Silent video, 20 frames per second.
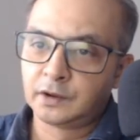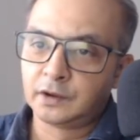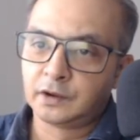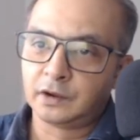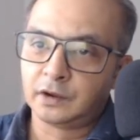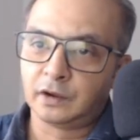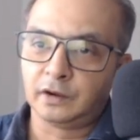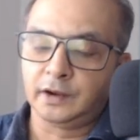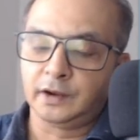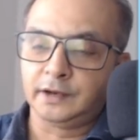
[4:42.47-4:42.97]

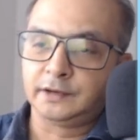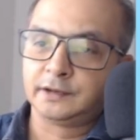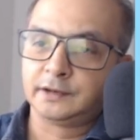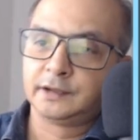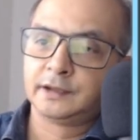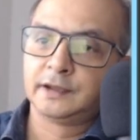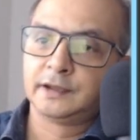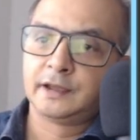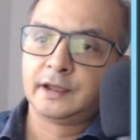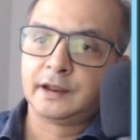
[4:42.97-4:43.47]
All right.
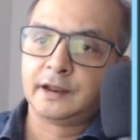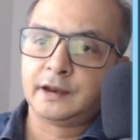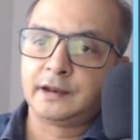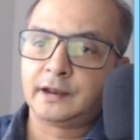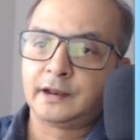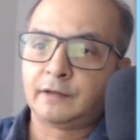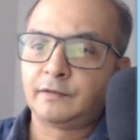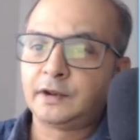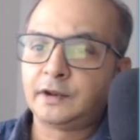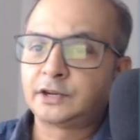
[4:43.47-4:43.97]

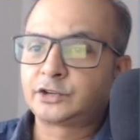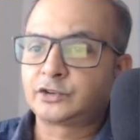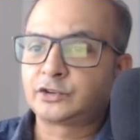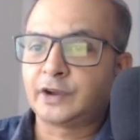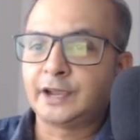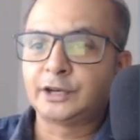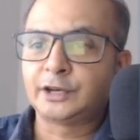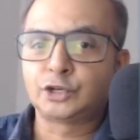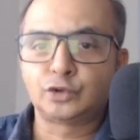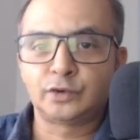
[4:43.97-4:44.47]
Now we'll
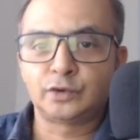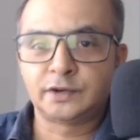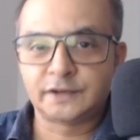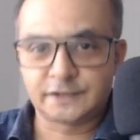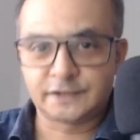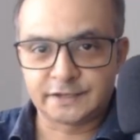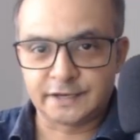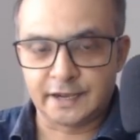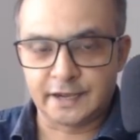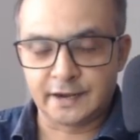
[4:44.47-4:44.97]
try to
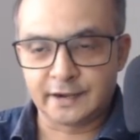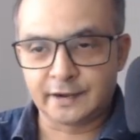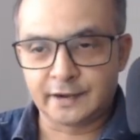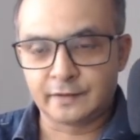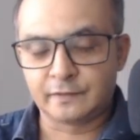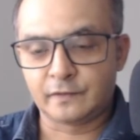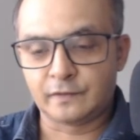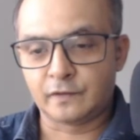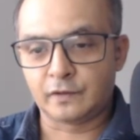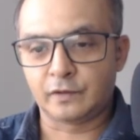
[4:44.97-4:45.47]
understand